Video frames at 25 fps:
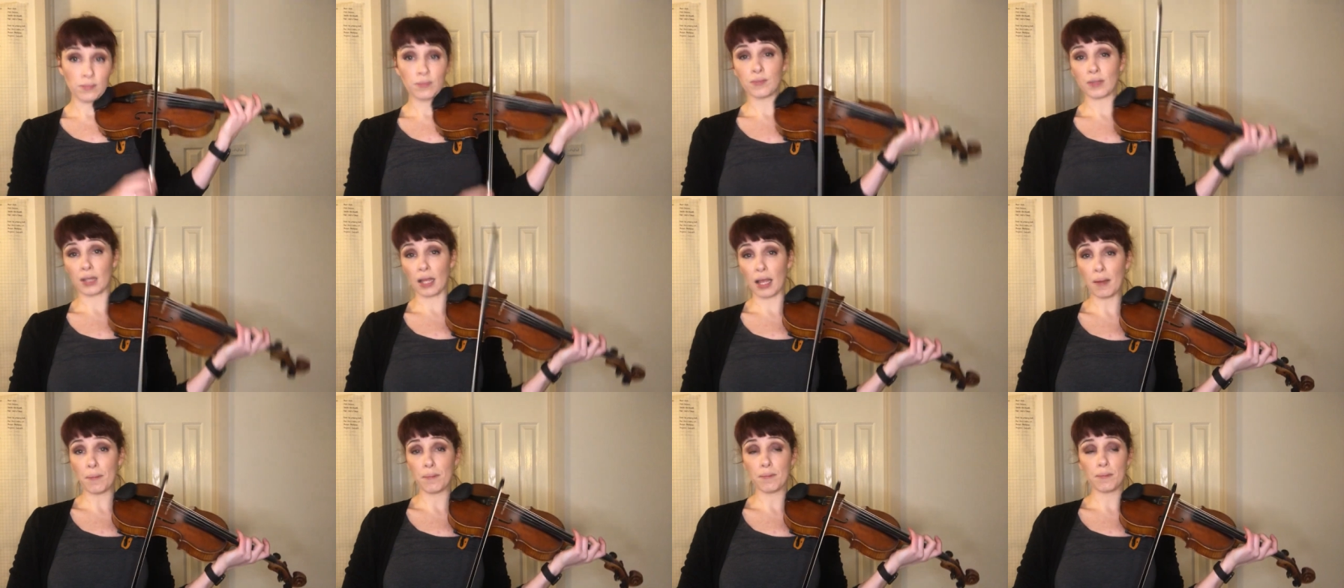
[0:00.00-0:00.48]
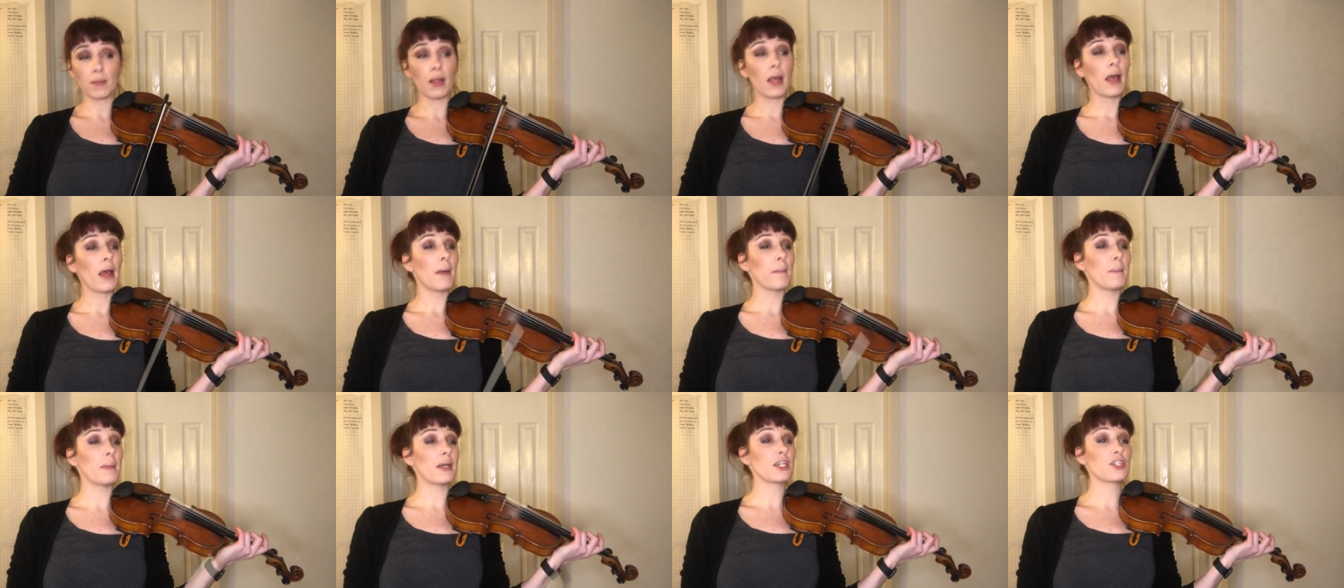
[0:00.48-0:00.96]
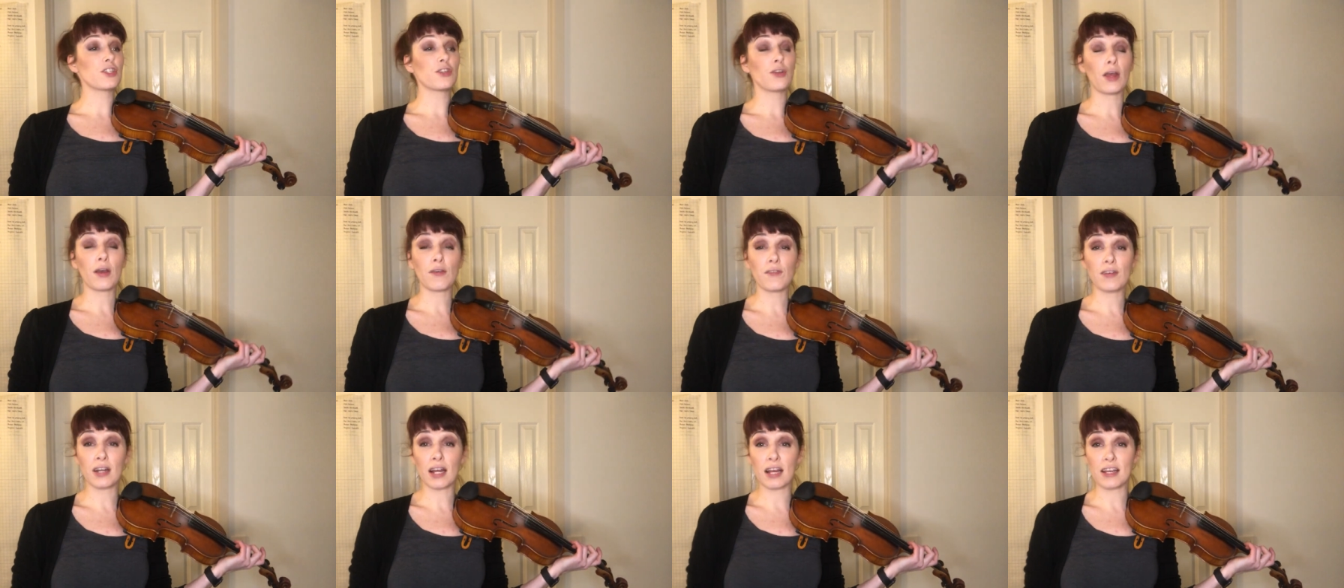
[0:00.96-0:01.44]
Yep, make sure
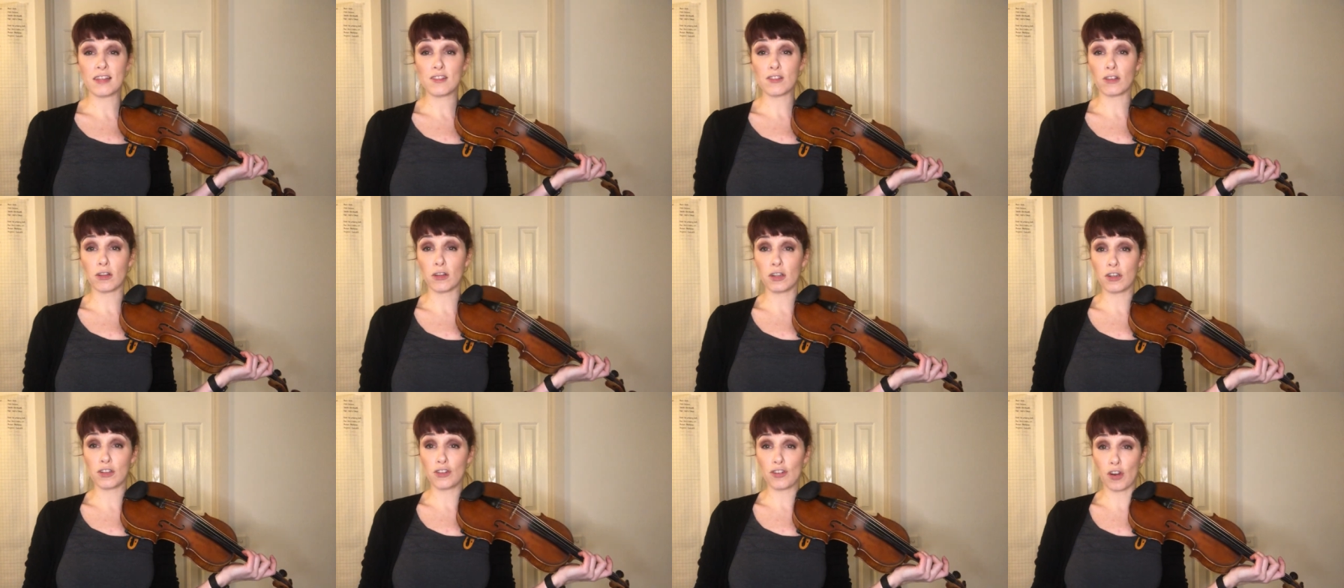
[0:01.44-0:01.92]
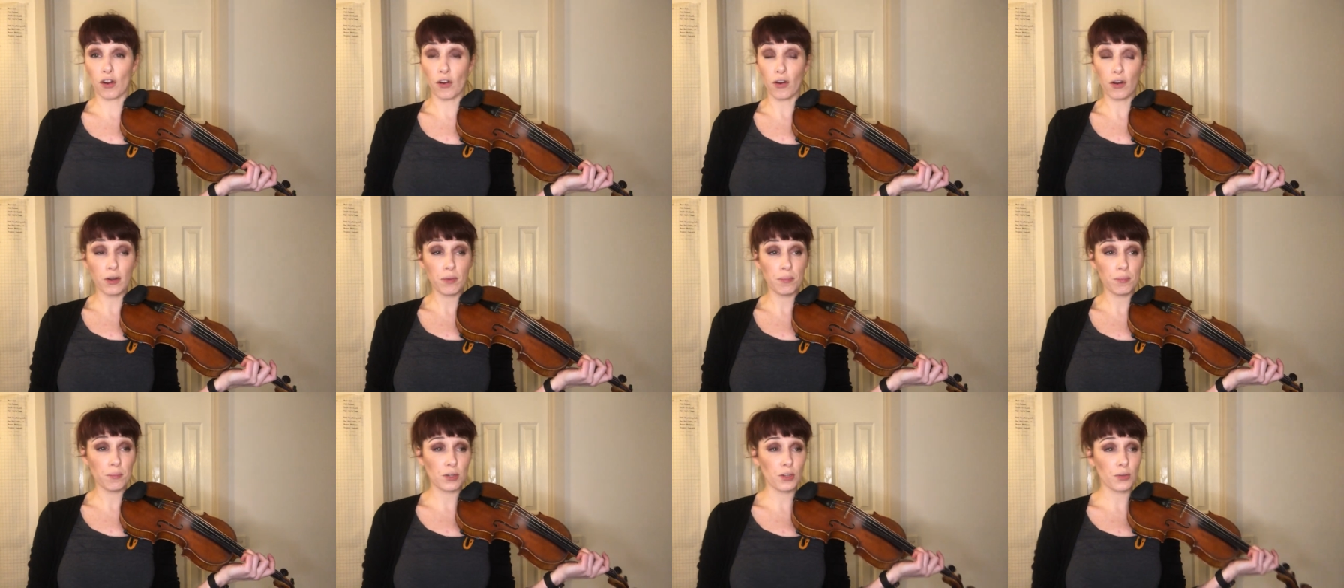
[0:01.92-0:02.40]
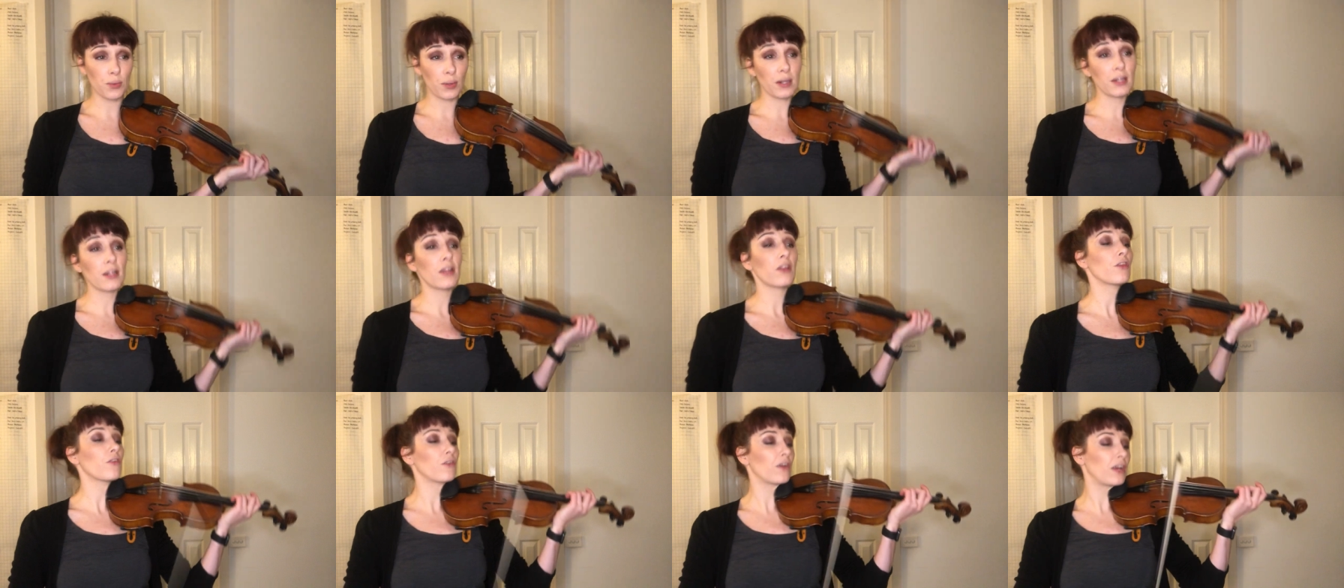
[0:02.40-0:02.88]
you have a nice solid tone between
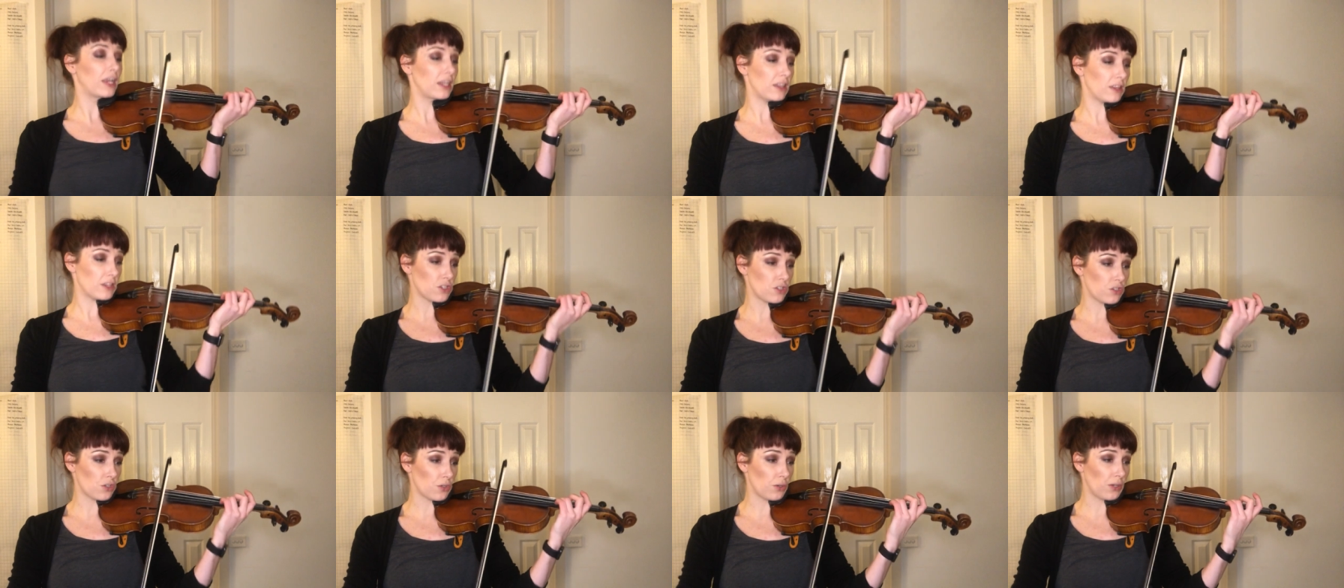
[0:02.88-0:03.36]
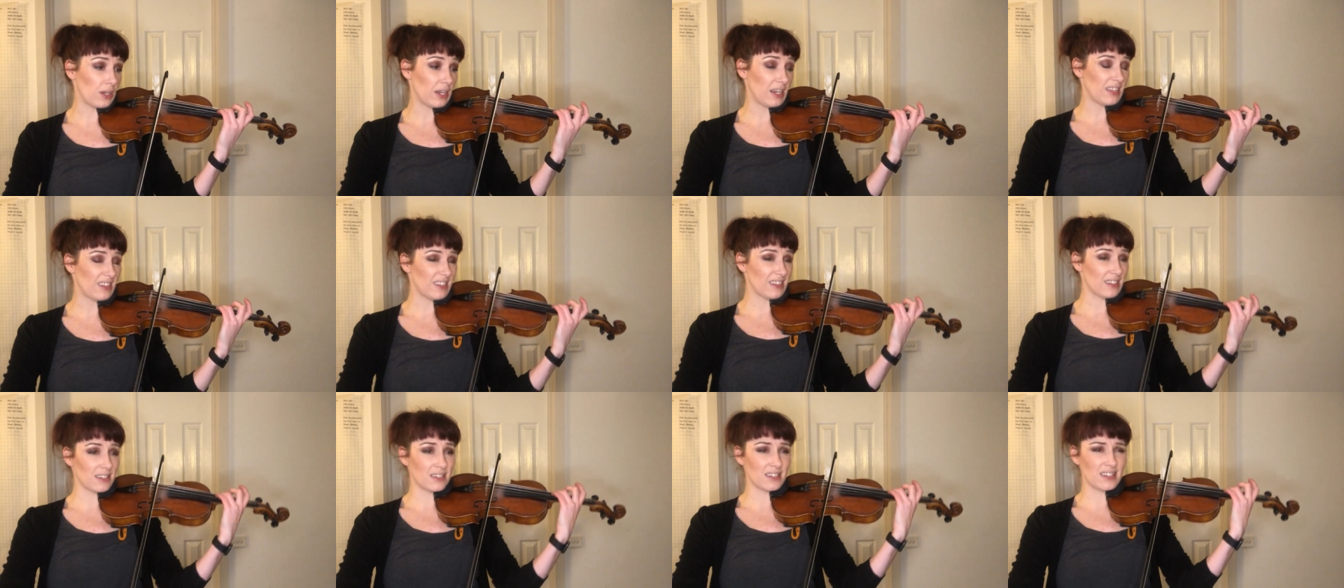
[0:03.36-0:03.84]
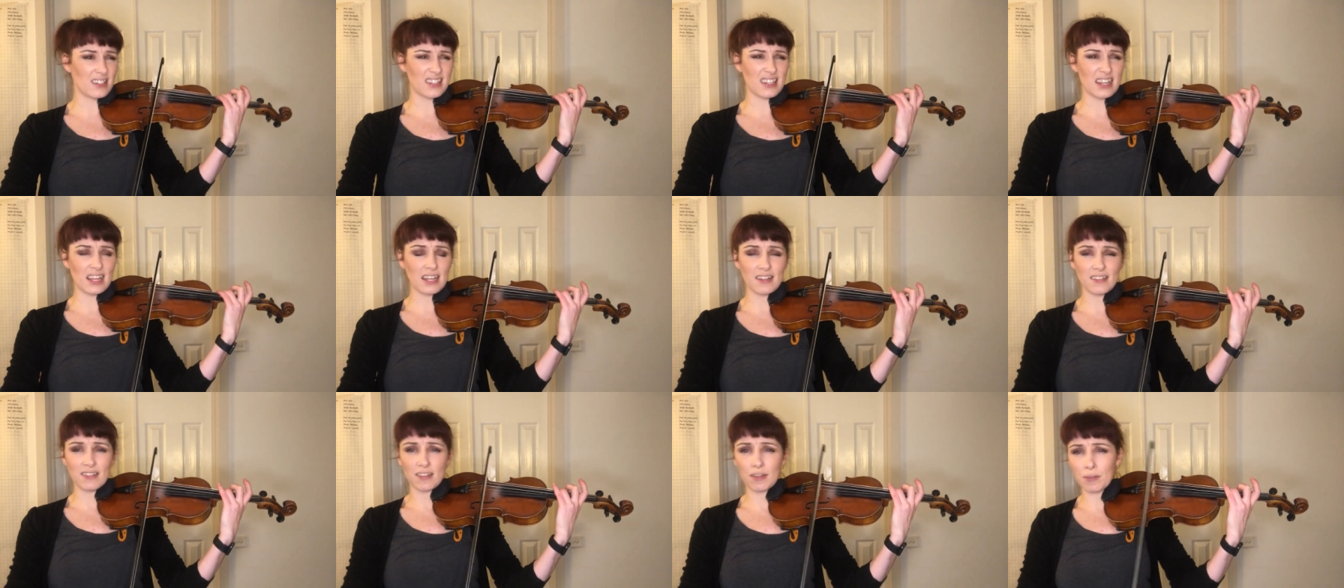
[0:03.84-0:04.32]
the 3 and the 2 here. The
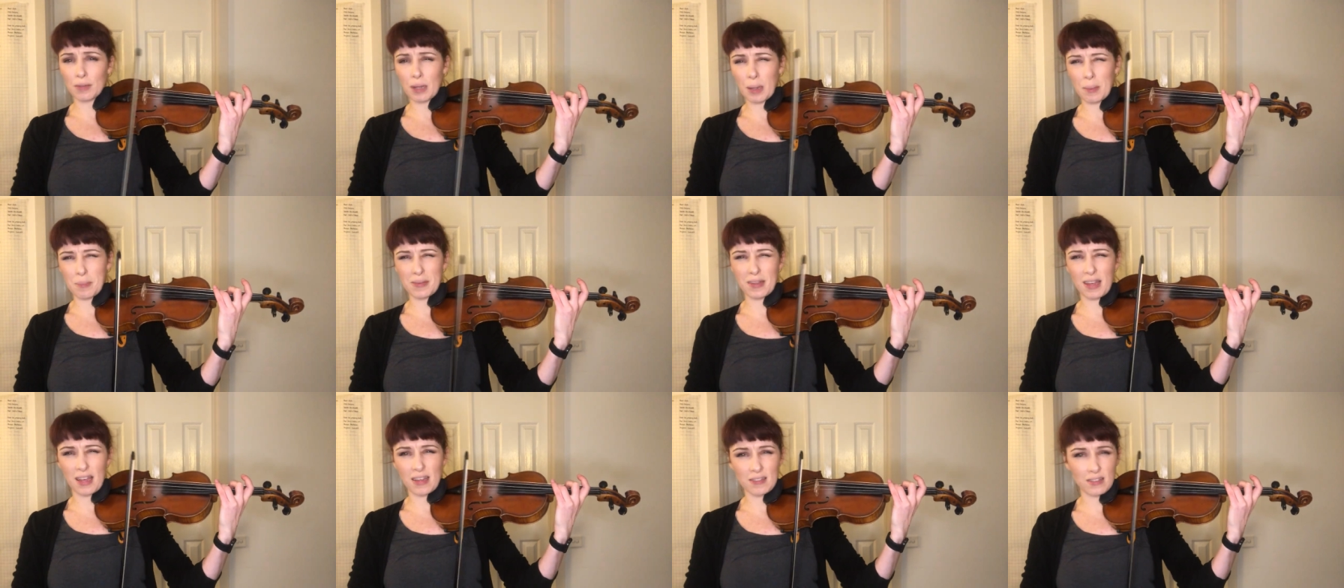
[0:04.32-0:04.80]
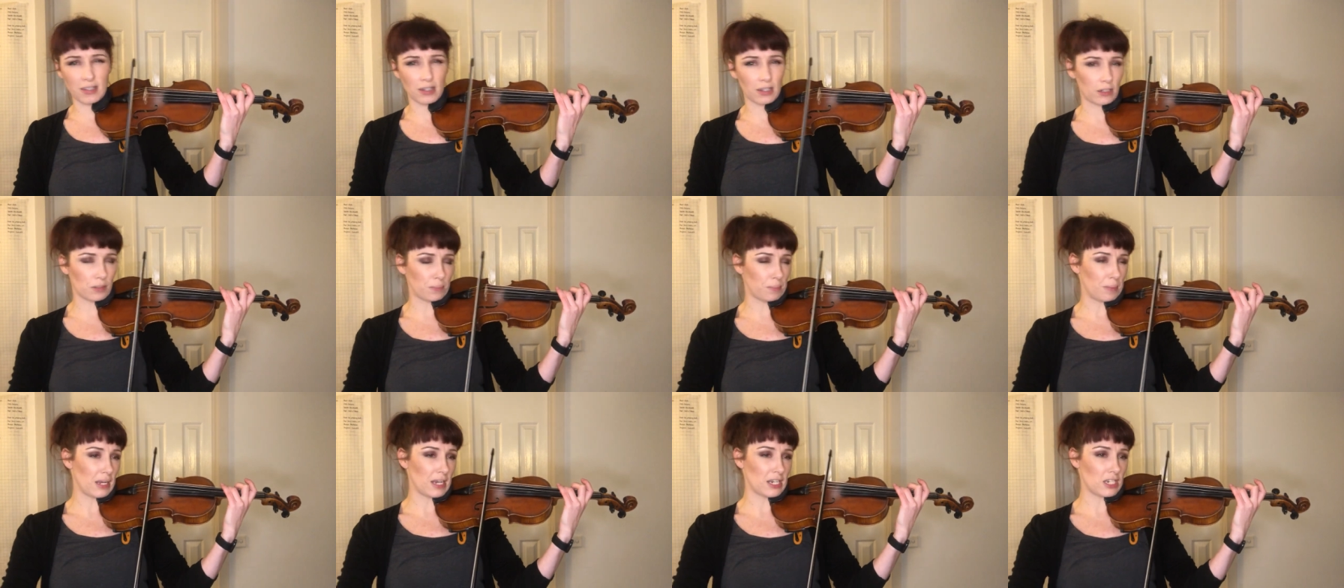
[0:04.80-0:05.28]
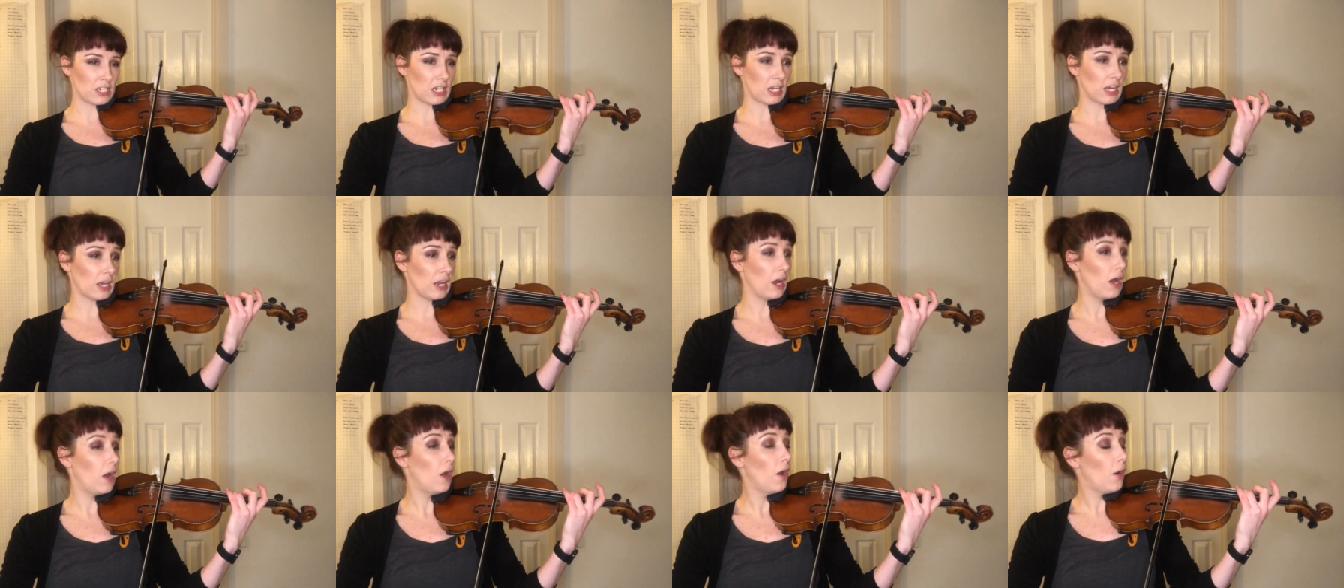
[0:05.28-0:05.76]
D sometimes gets a little pitchy.